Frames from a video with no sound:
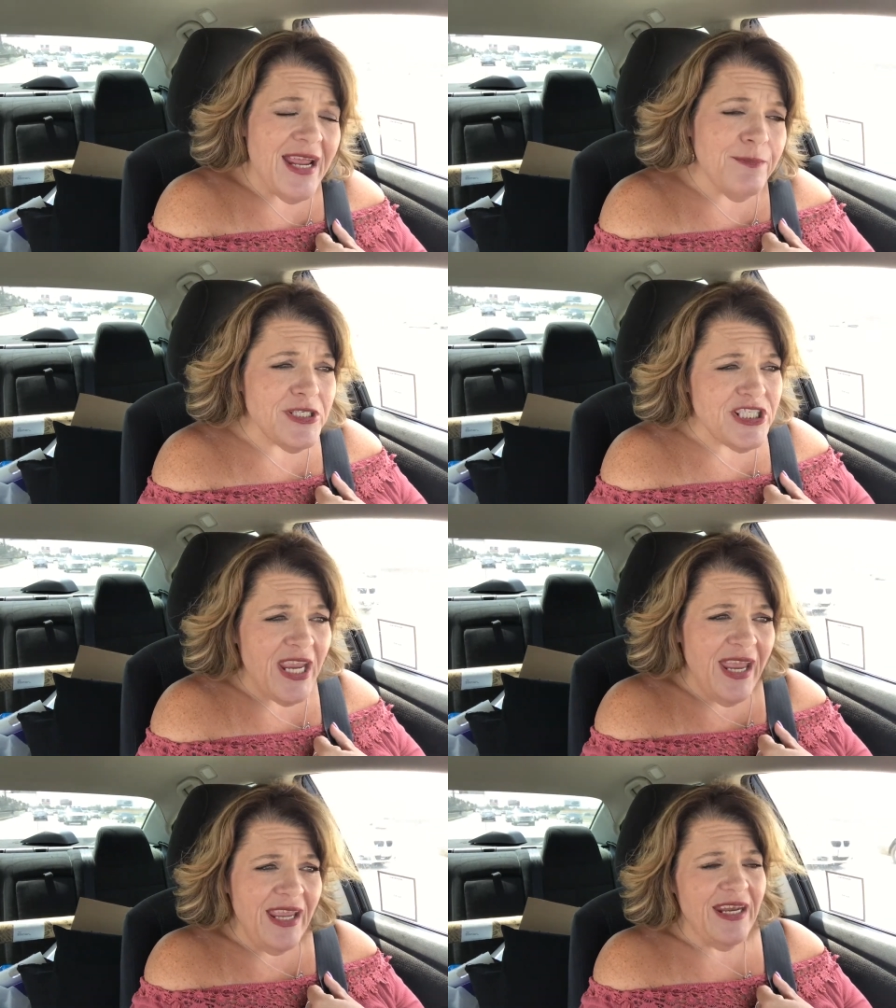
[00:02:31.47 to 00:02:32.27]
I
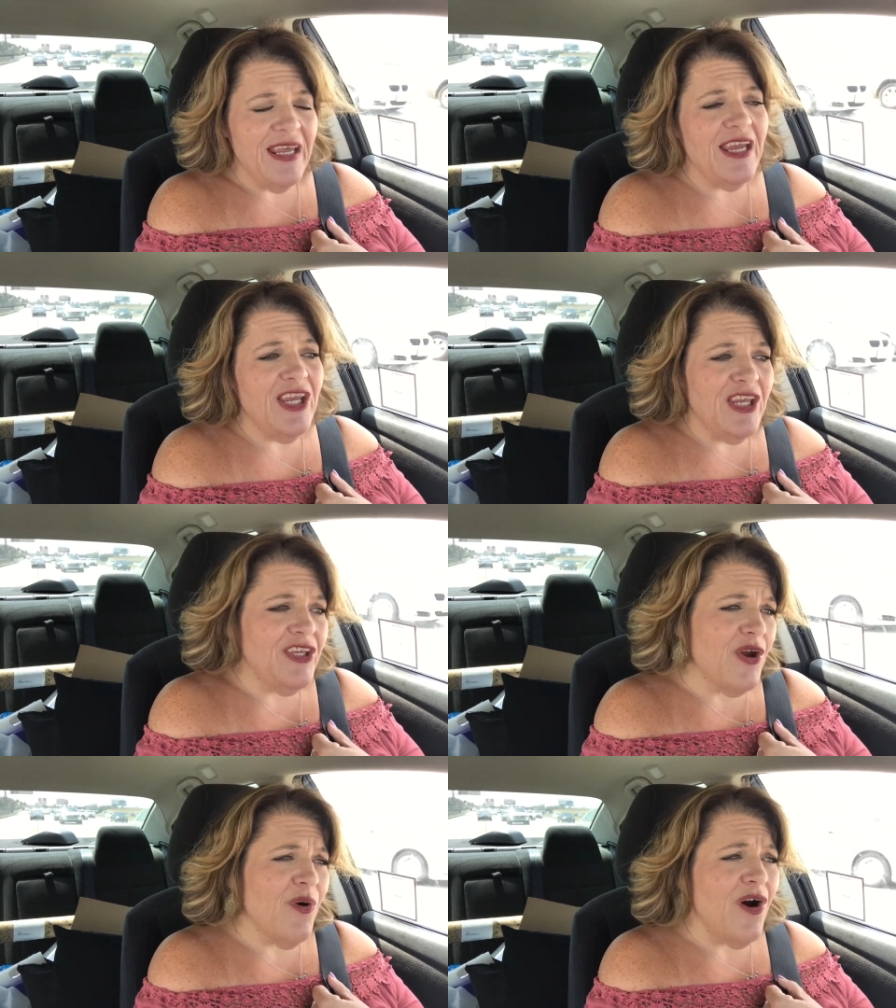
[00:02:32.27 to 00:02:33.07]
appreciate,
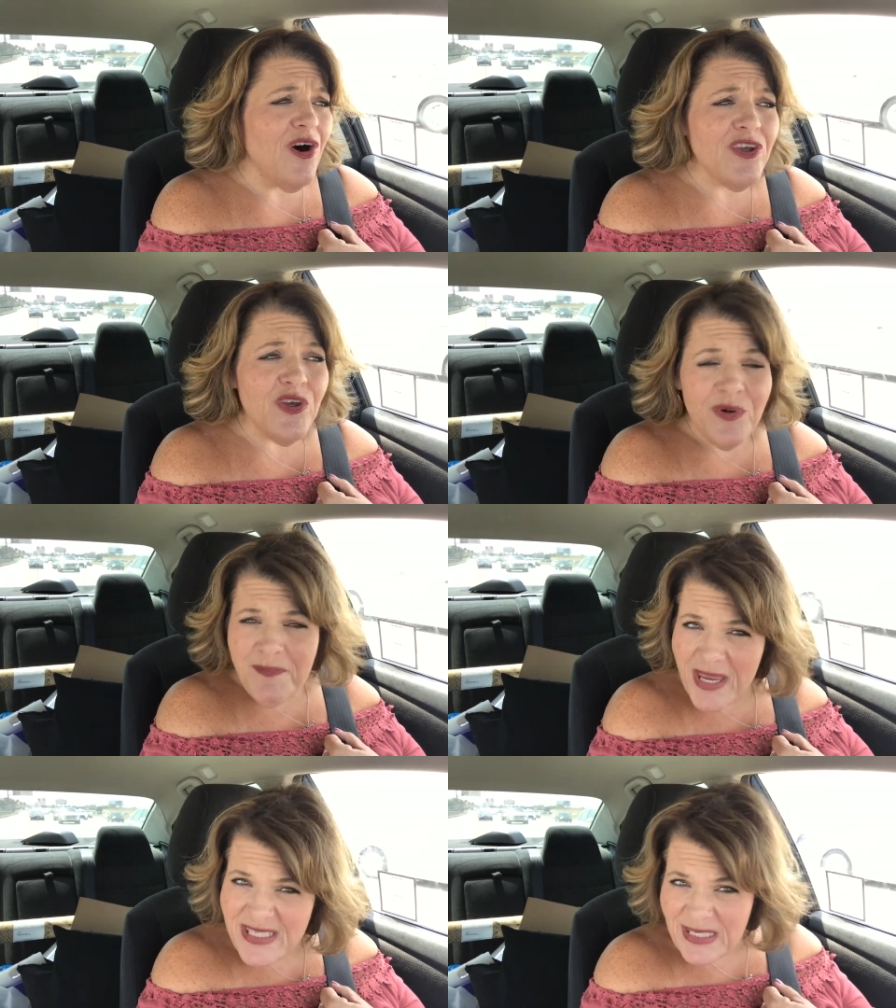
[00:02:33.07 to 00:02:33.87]
you know, all you
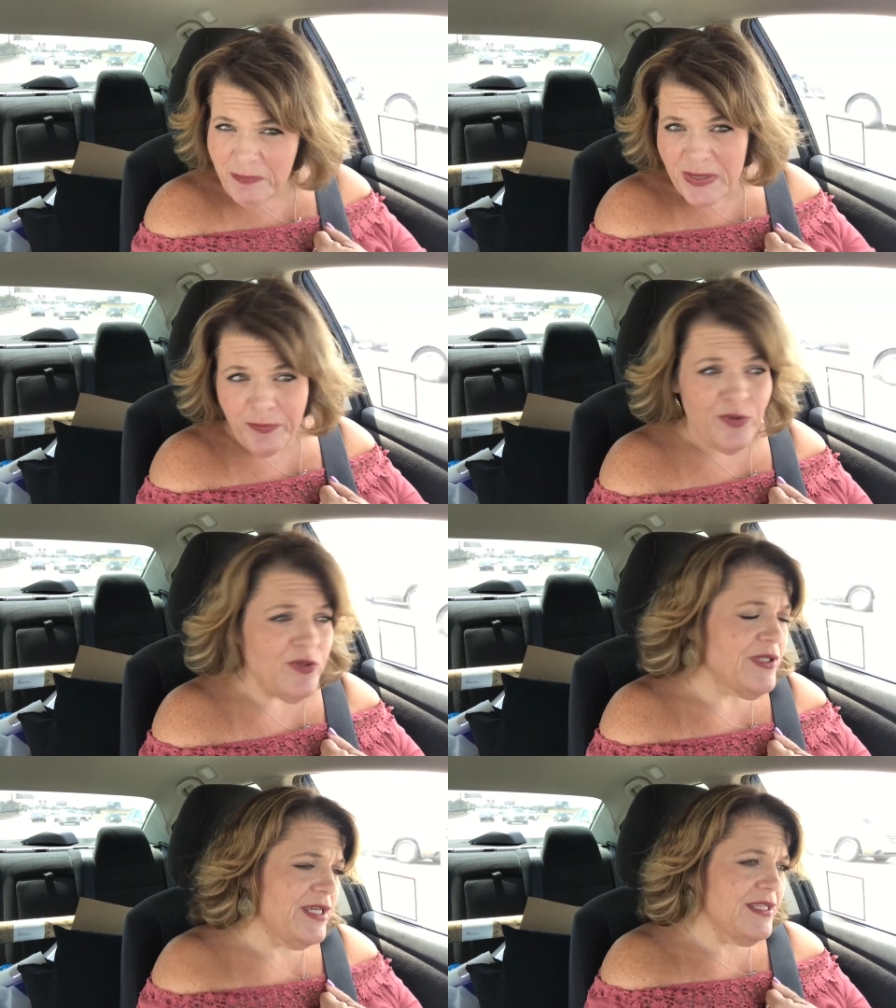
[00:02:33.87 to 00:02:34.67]
amazing people
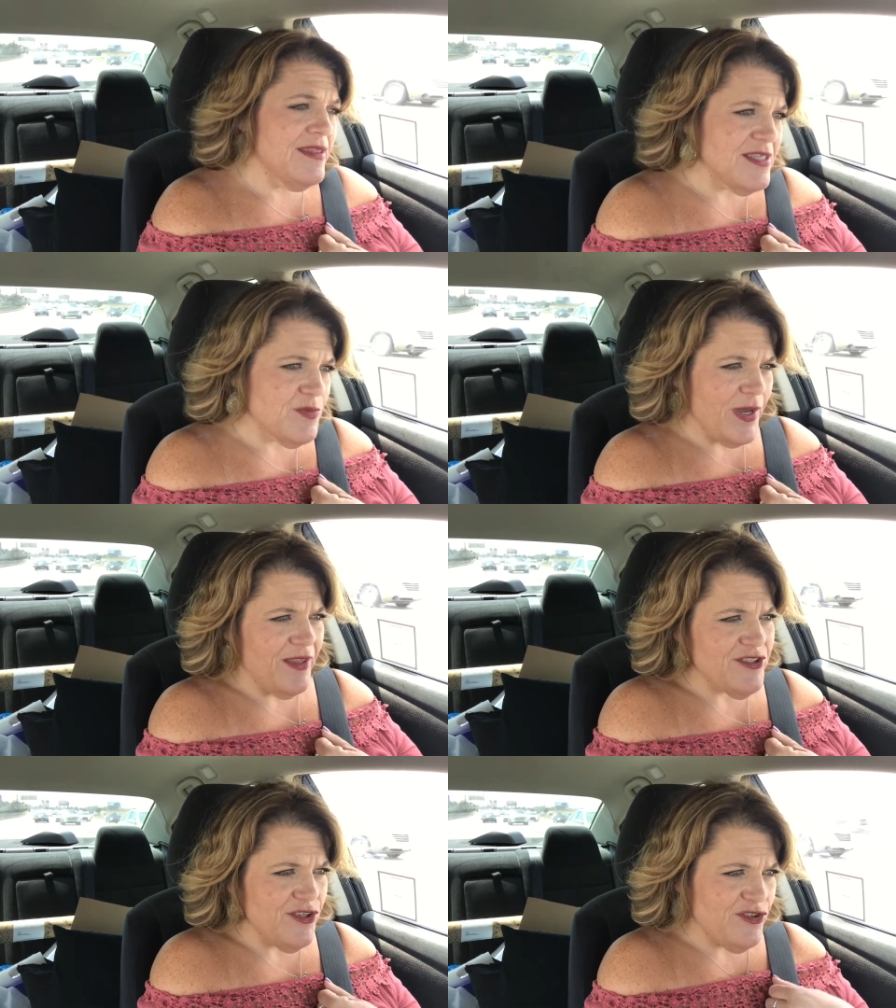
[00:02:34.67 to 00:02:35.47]
in this weight
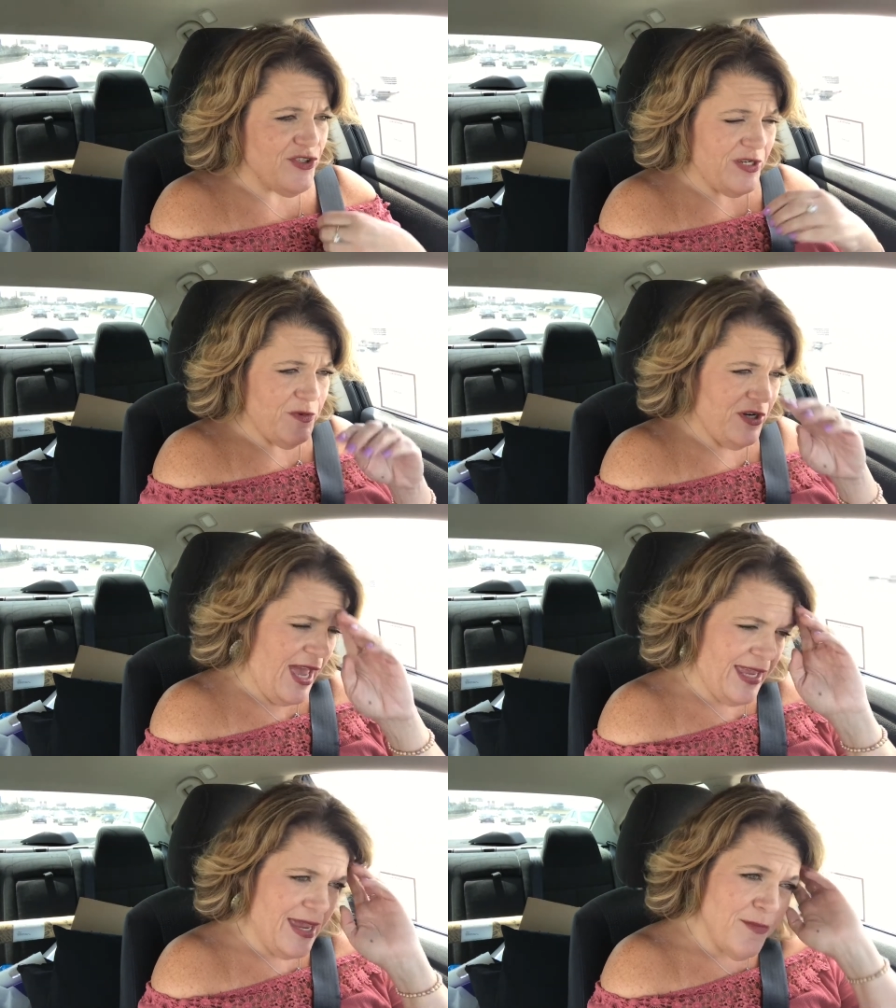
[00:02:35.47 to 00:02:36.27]
loss surgery
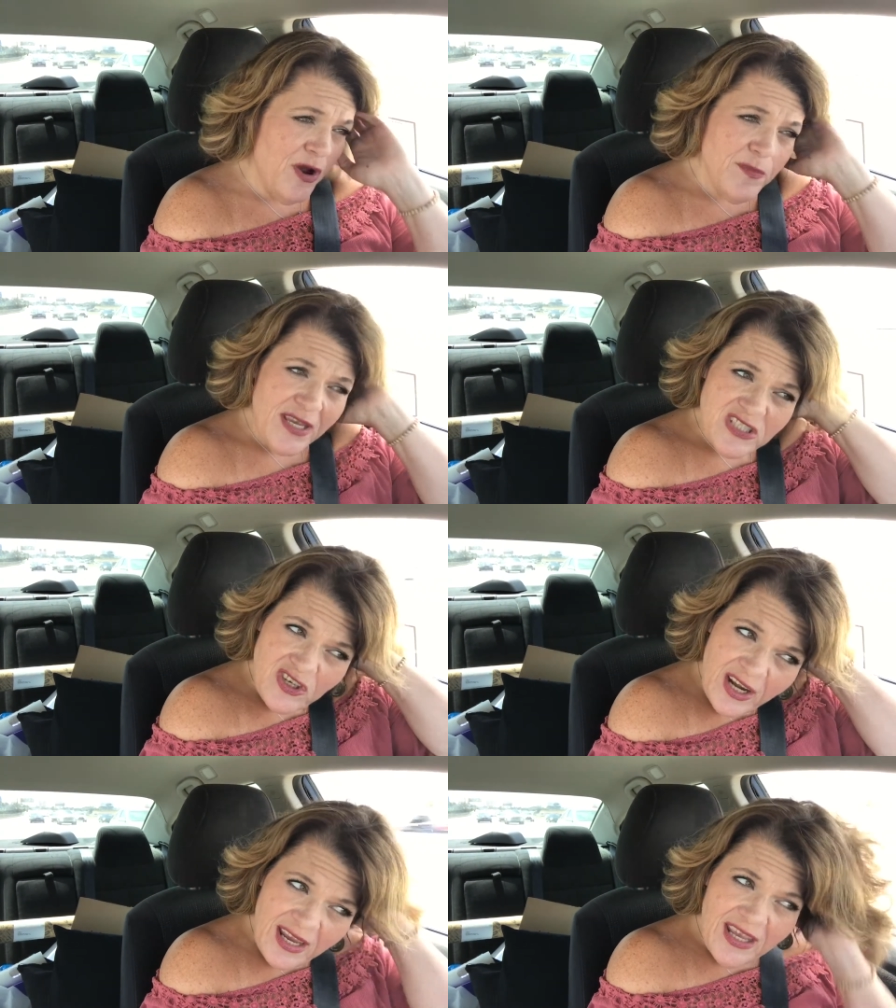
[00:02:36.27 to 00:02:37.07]
community. I came home
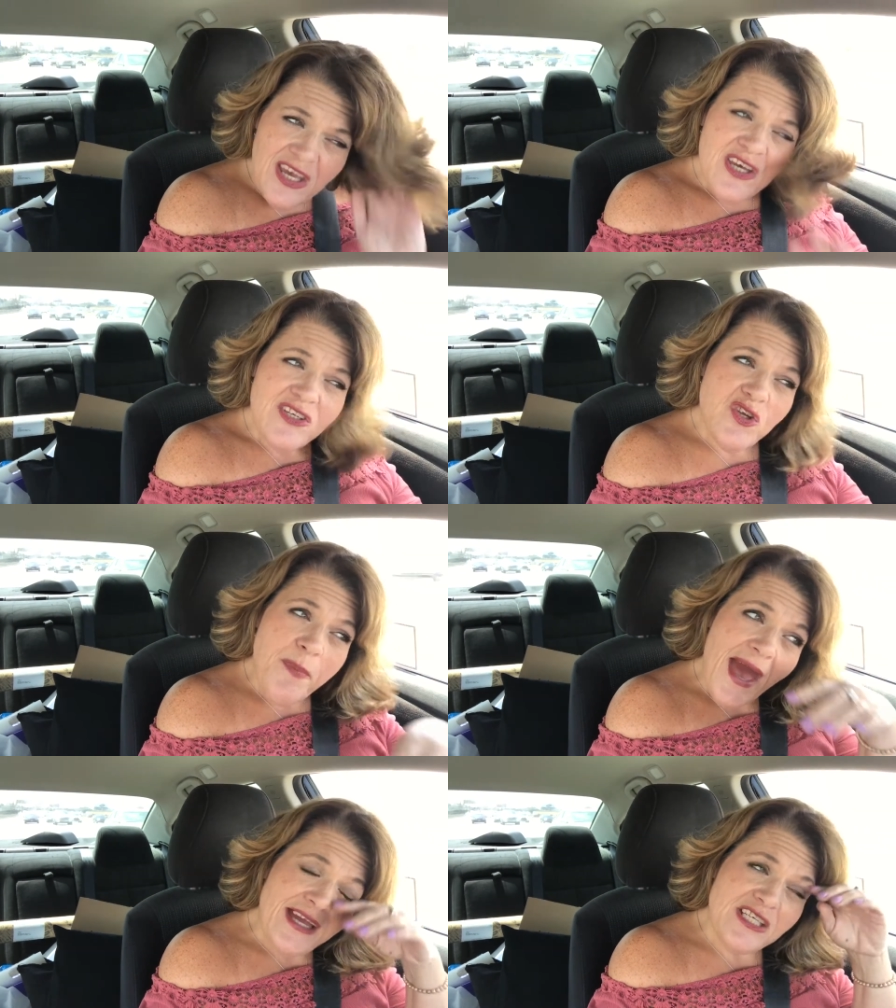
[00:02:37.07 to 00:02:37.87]
yesterday to a
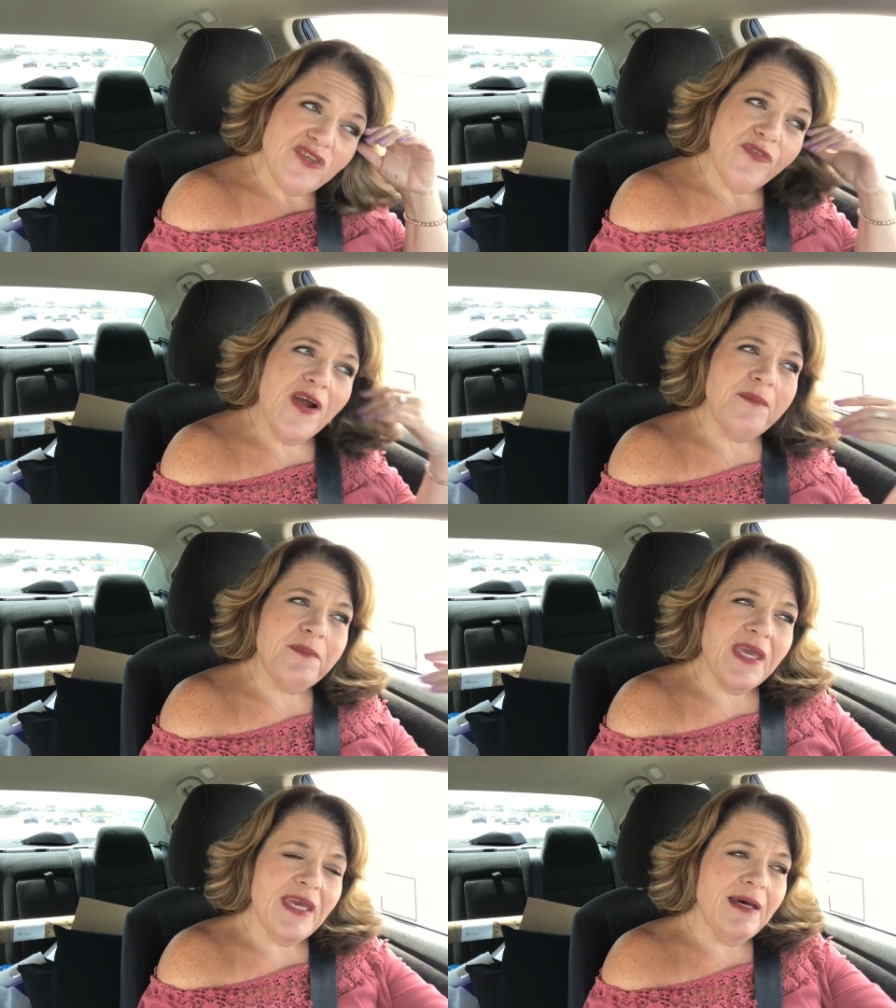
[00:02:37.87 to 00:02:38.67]
package
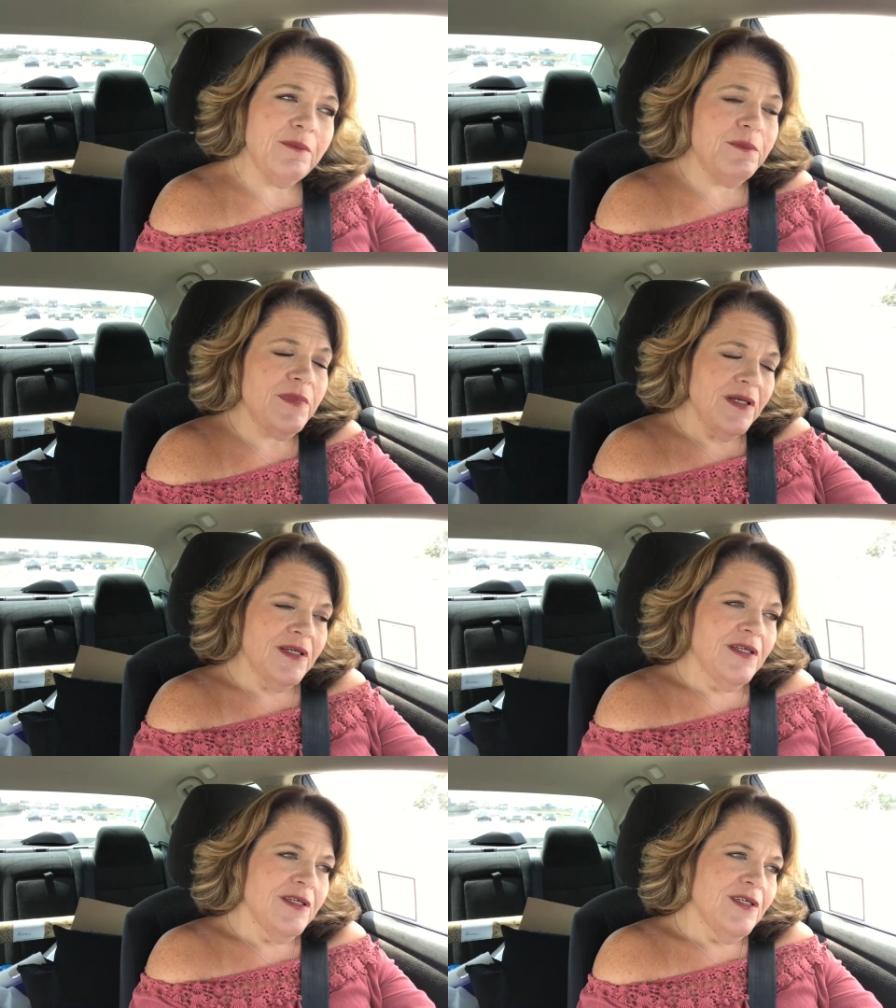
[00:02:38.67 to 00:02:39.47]
from Kim,
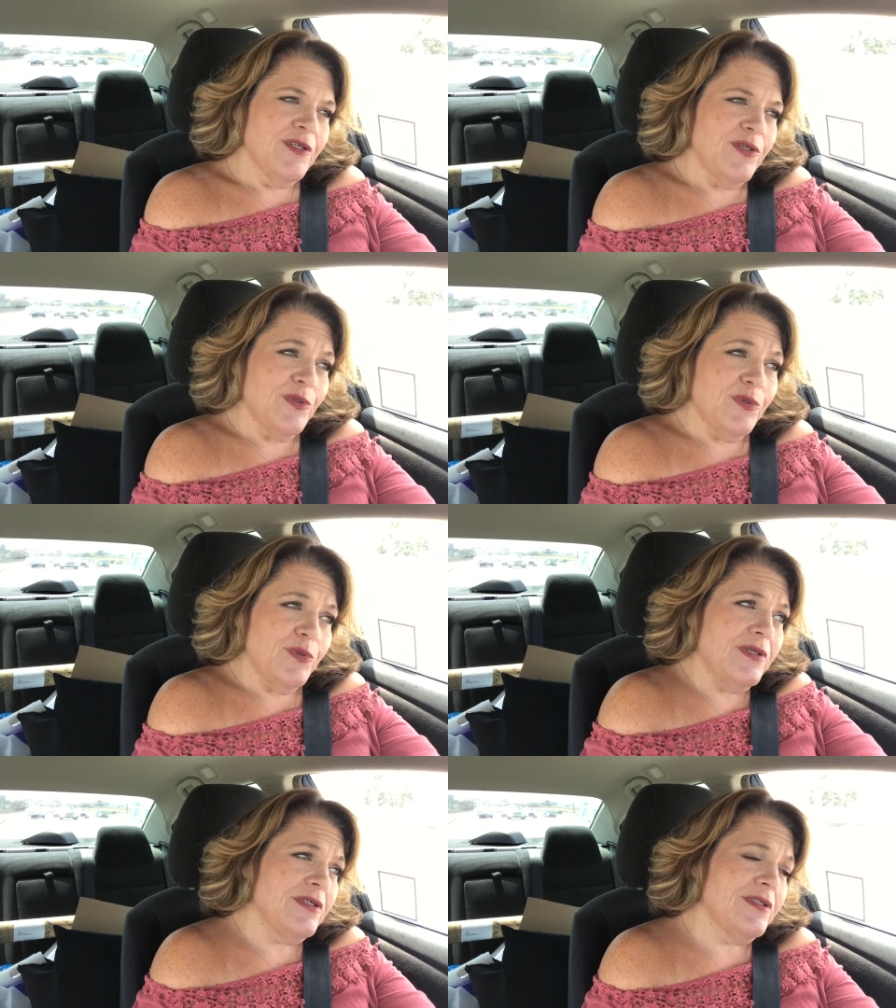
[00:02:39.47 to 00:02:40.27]
who